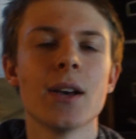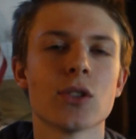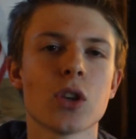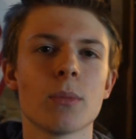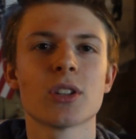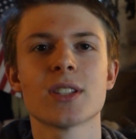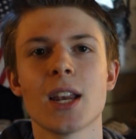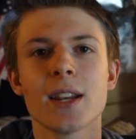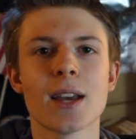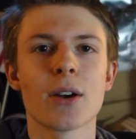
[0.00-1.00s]
So I'm just
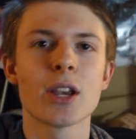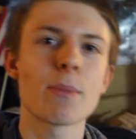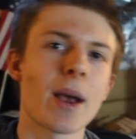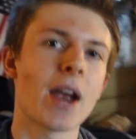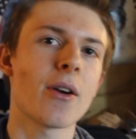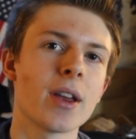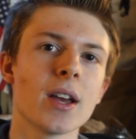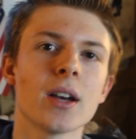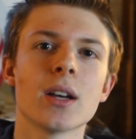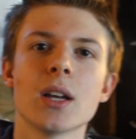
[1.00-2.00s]
sitting down here in my
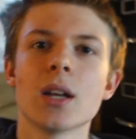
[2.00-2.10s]
area.